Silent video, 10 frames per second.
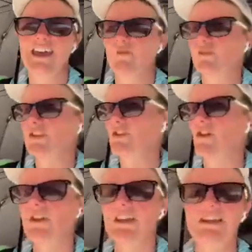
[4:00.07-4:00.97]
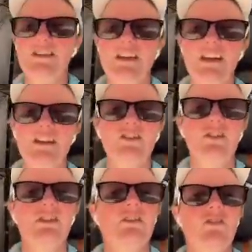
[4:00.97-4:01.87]
which is a lot easier. It's,
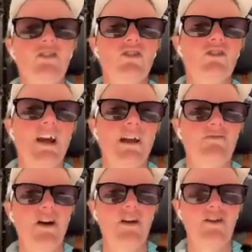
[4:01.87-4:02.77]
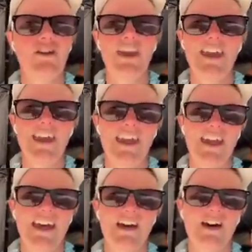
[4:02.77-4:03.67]
it's on a track road
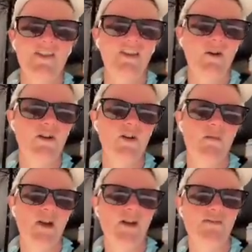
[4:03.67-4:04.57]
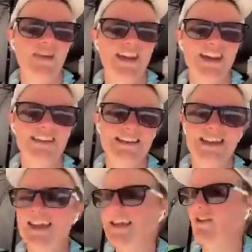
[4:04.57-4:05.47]
uh, than going up and over. In this
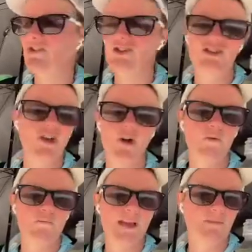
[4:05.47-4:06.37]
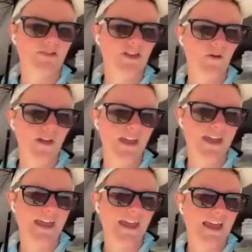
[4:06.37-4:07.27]
heat, I just know I wouldn't be able to do it.
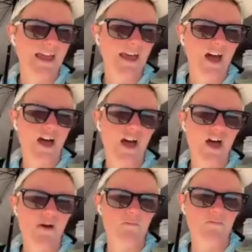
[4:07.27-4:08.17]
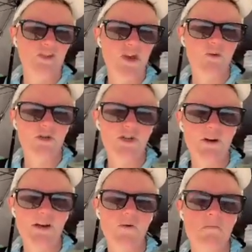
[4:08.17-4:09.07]
Um, the total is
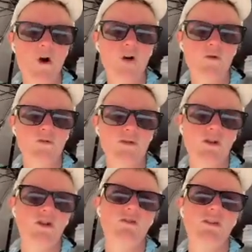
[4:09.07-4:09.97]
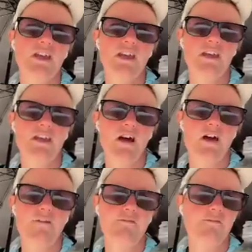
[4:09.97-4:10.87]
21 miles to the
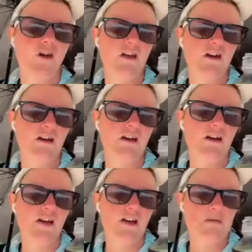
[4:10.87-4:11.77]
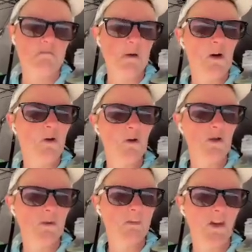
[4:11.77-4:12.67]
uh, fire mill or
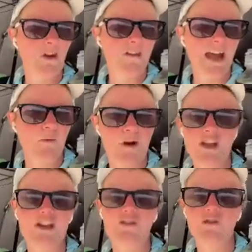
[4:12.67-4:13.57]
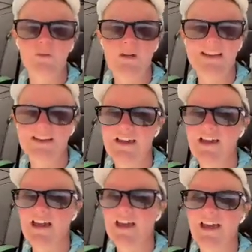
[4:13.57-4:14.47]
something like that, where you can order pizza.
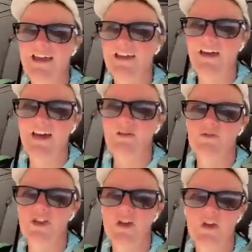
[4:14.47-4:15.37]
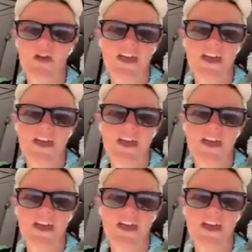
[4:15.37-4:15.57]
Um, so